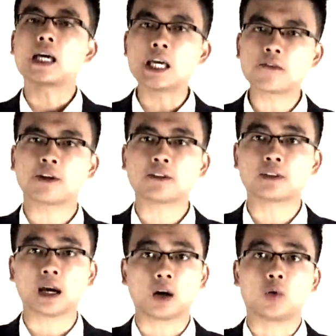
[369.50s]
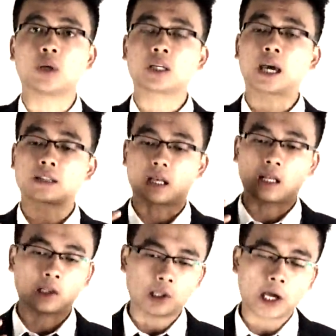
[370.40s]
even though we get
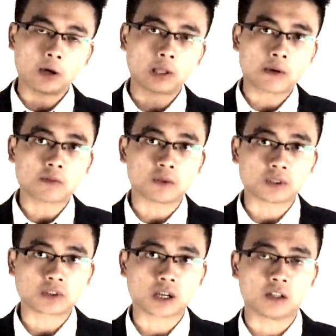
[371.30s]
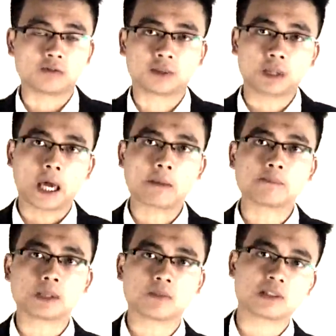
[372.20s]
a low level return from the
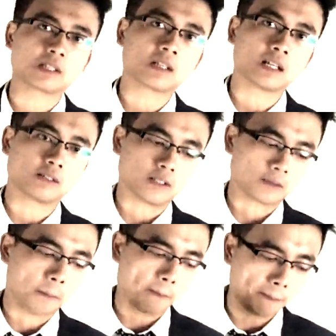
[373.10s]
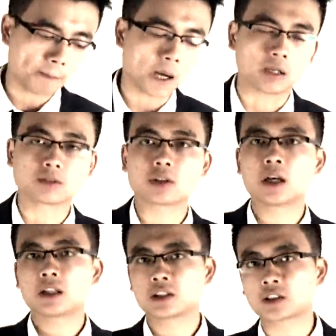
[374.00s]
NPV's analysis, but
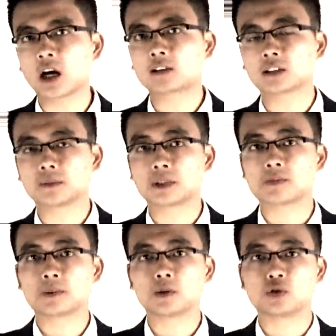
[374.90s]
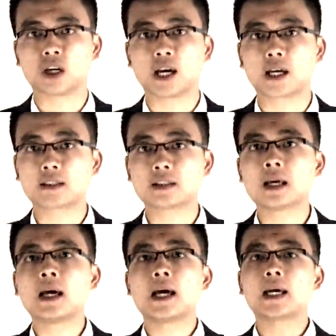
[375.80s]
starting up this project,
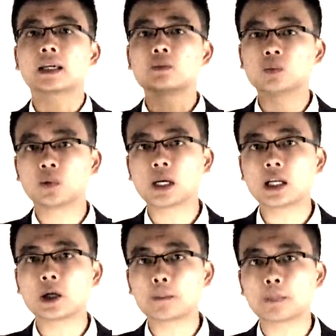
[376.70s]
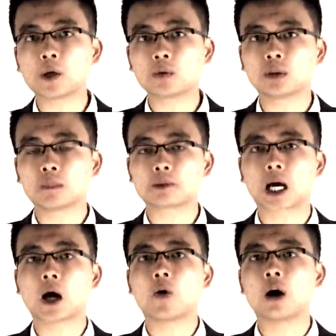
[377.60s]
it can really build up
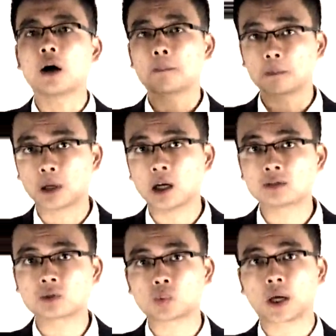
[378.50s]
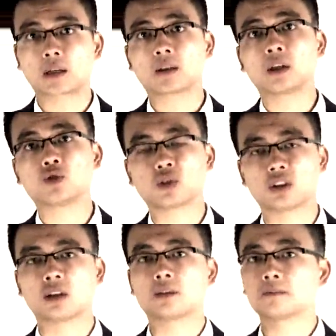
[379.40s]
our brand recognition.